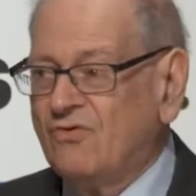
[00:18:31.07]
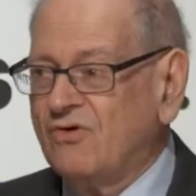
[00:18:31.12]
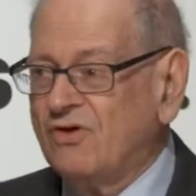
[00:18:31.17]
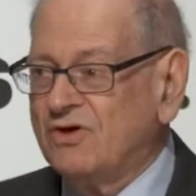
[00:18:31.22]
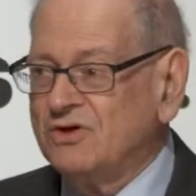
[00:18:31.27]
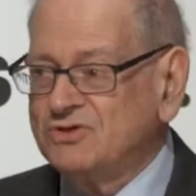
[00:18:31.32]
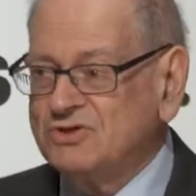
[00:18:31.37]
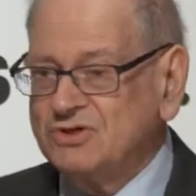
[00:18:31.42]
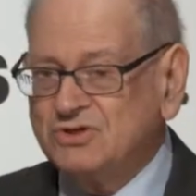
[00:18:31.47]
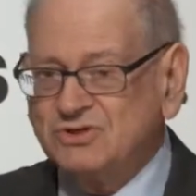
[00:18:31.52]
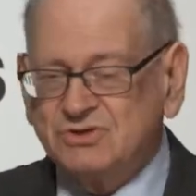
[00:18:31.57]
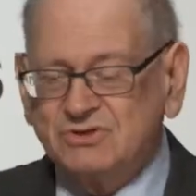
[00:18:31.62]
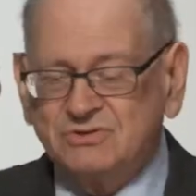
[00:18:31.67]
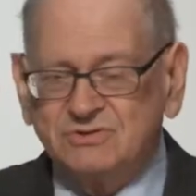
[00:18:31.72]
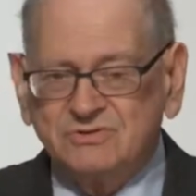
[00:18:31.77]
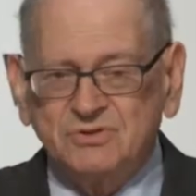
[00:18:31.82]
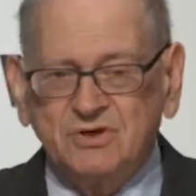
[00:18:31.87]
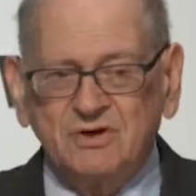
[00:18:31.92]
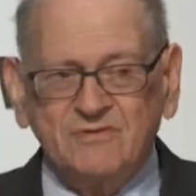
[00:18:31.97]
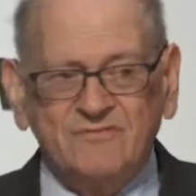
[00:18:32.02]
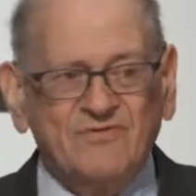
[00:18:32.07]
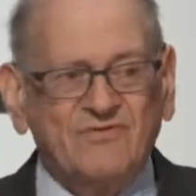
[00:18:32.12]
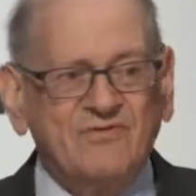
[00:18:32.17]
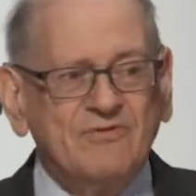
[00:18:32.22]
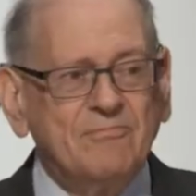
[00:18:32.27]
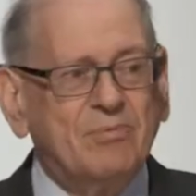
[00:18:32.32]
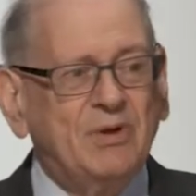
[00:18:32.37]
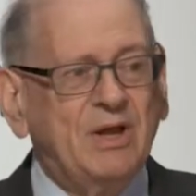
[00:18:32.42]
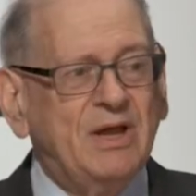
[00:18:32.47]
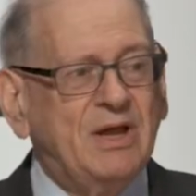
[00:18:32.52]
You could just sort of
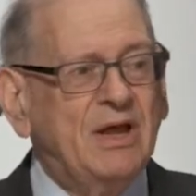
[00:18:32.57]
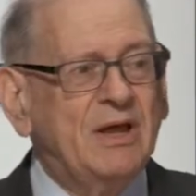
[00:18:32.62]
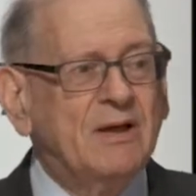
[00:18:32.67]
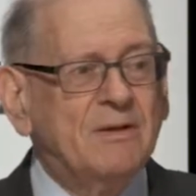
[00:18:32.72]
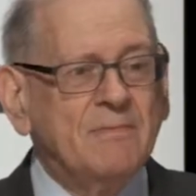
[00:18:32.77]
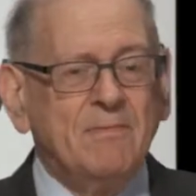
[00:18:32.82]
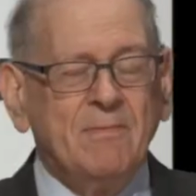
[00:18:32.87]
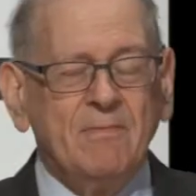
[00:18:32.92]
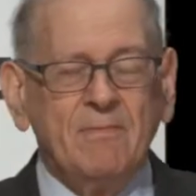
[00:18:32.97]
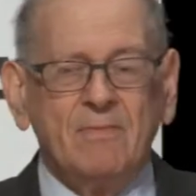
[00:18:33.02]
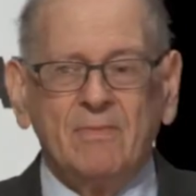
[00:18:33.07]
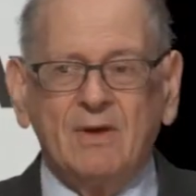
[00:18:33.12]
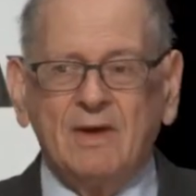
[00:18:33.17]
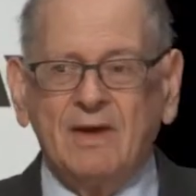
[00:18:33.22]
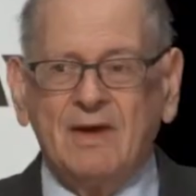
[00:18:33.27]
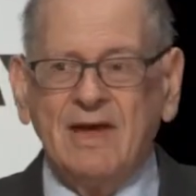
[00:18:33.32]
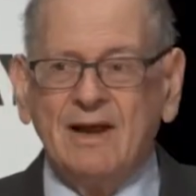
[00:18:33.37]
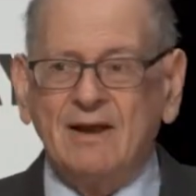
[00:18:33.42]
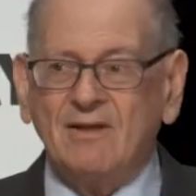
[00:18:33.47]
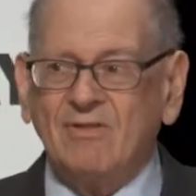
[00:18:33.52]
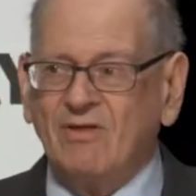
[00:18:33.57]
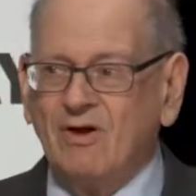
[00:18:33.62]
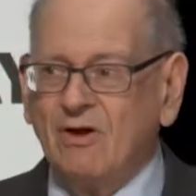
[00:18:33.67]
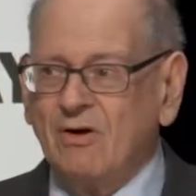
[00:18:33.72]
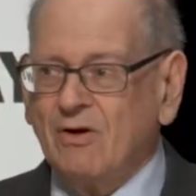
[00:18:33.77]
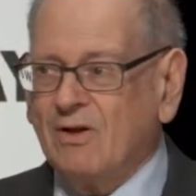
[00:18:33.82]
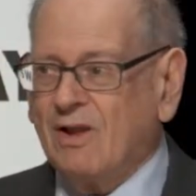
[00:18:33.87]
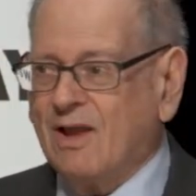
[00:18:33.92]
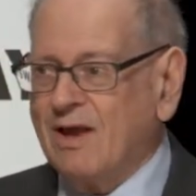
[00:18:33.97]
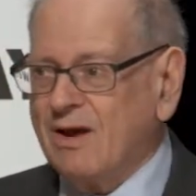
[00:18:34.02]
simply get it
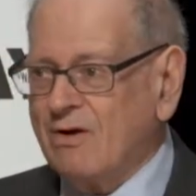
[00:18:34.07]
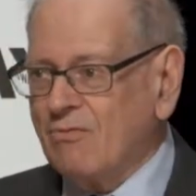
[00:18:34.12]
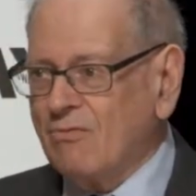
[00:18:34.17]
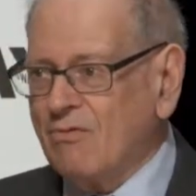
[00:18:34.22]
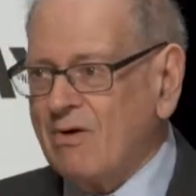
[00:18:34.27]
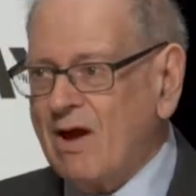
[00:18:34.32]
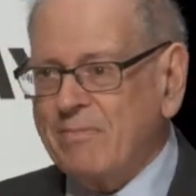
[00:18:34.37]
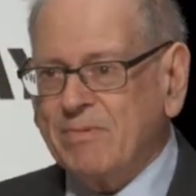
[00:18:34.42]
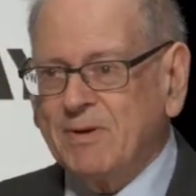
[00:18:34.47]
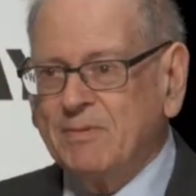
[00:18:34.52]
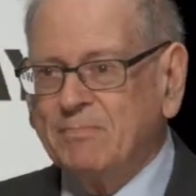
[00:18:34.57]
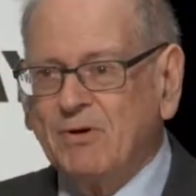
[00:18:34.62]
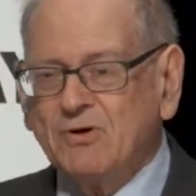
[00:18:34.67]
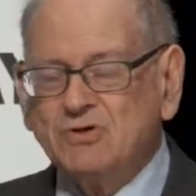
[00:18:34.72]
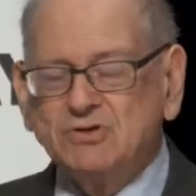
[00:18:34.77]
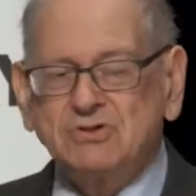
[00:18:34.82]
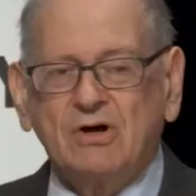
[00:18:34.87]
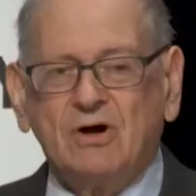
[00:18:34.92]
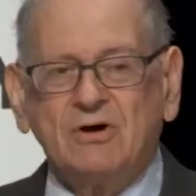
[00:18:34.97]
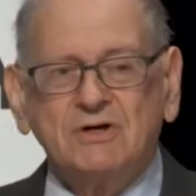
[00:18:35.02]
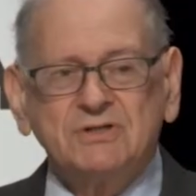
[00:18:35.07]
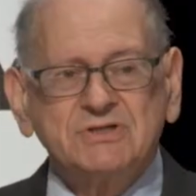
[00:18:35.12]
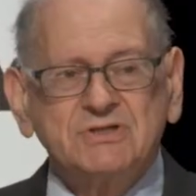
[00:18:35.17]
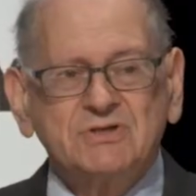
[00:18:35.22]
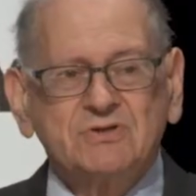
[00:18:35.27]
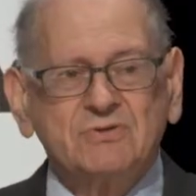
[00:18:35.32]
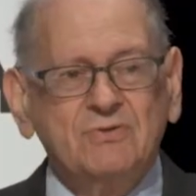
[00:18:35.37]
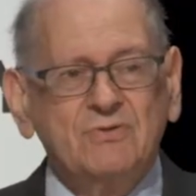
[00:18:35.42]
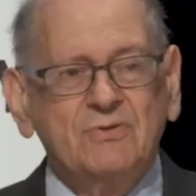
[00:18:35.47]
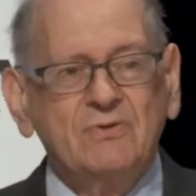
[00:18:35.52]
there like rapid postcards
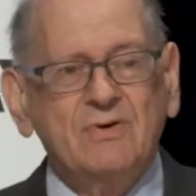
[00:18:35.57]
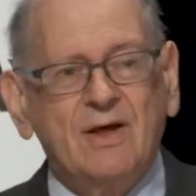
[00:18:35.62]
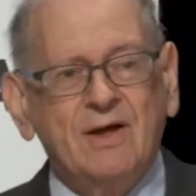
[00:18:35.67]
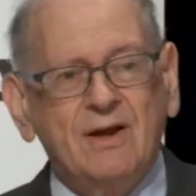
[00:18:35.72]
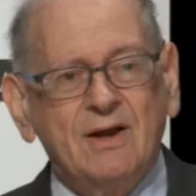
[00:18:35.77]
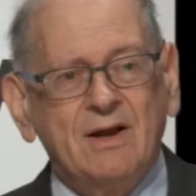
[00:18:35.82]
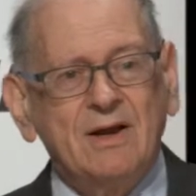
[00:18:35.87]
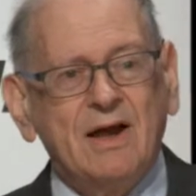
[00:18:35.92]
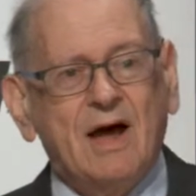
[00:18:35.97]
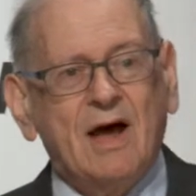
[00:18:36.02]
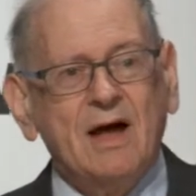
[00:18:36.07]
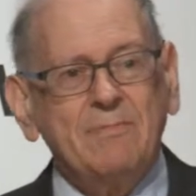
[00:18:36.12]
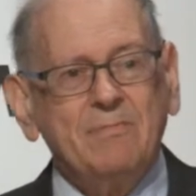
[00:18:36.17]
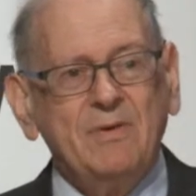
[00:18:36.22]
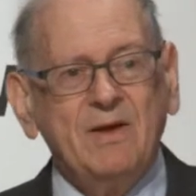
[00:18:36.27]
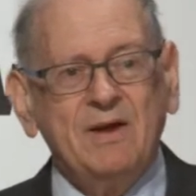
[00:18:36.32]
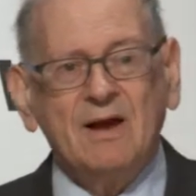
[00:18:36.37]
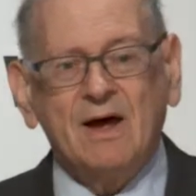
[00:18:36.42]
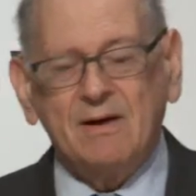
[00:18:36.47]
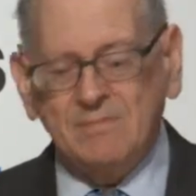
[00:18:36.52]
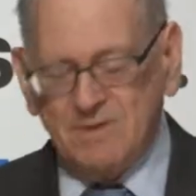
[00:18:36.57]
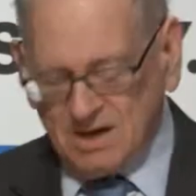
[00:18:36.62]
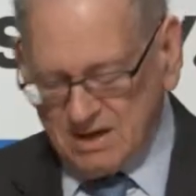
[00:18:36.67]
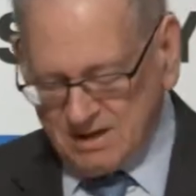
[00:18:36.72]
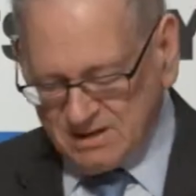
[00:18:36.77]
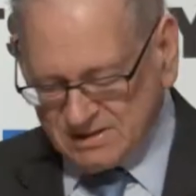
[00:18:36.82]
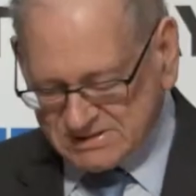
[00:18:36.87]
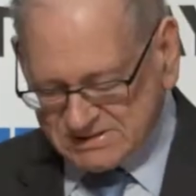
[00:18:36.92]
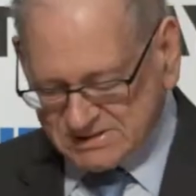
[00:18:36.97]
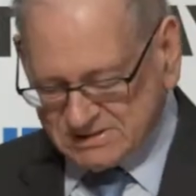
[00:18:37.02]
through an
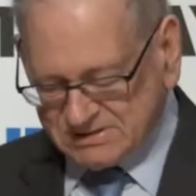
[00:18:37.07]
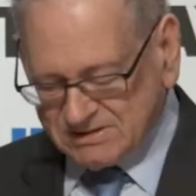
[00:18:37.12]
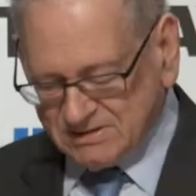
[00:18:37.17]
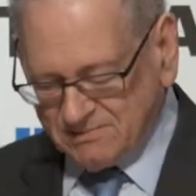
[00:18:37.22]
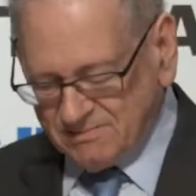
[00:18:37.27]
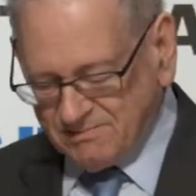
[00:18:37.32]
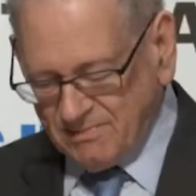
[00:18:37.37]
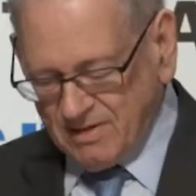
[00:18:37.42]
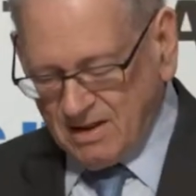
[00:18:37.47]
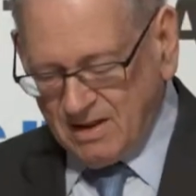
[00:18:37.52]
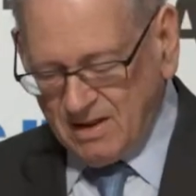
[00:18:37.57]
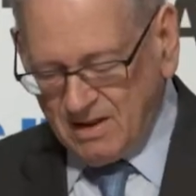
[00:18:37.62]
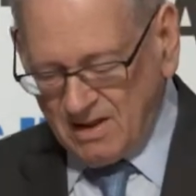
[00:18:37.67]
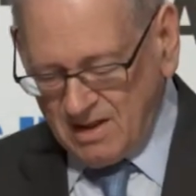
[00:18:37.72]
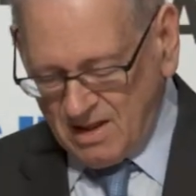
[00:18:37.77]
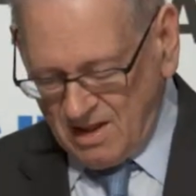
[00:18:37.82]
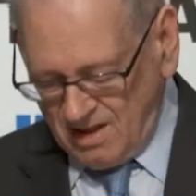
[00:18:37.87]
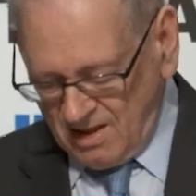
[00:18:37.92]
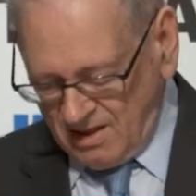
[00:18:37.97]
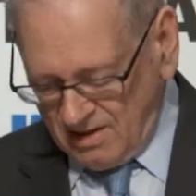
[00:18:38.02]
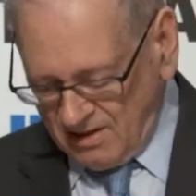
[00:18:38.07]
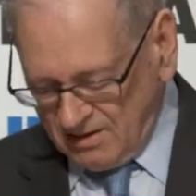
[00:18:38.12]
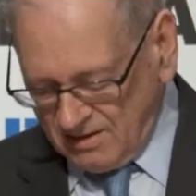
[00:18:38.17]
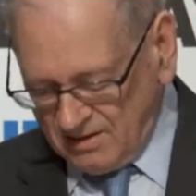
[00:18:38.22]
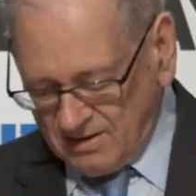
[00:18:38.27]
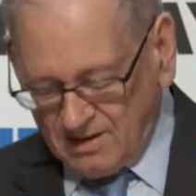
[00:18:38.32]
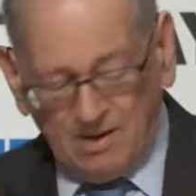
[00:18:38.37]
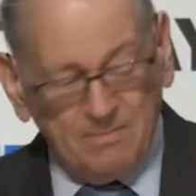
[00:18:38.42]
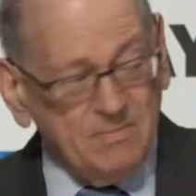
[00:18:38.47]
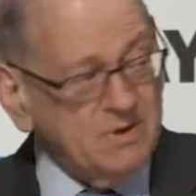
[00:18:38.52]
IP-dominated system.
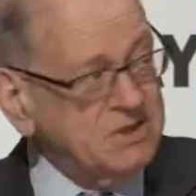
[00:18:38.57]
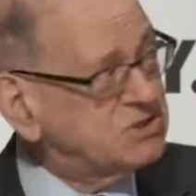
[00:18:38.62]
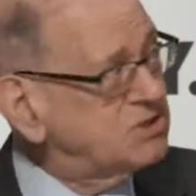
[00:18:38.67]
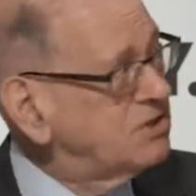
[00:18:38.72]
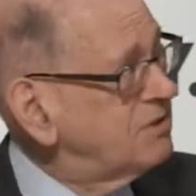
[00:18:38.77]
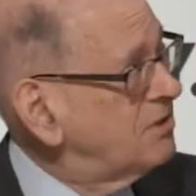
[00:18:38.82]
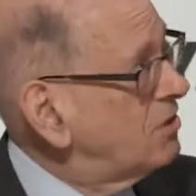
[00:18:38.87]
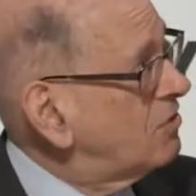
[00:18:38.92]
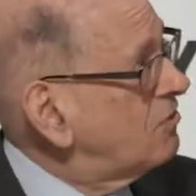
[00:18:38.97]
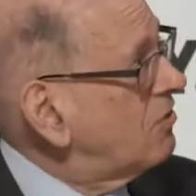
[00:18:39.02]
I mentioned the